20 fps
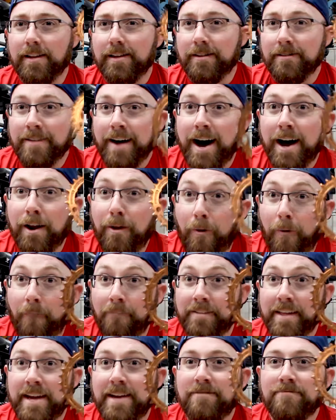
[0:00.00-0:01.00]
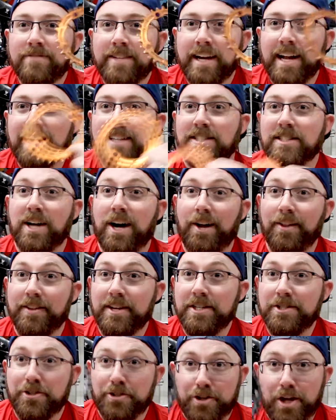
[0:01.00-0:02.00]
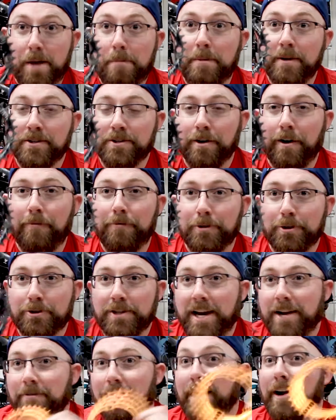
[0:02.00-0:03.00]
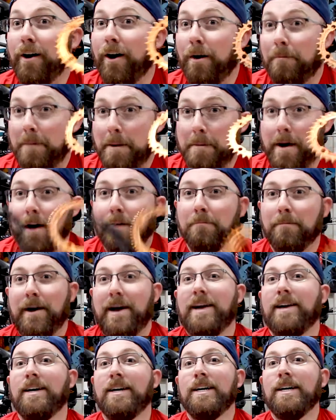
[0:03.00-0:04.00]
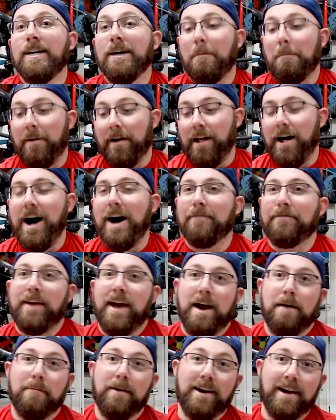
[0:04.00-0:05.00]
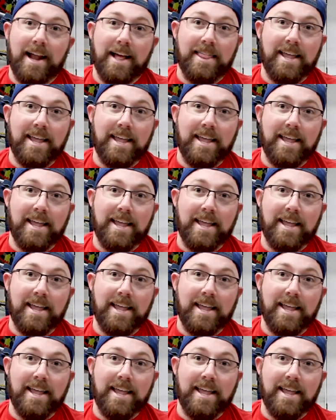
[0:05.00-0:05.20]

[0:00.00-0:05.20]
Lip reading: not only did I install the cheapest oval chainring on my mountain bike, but off camera, and I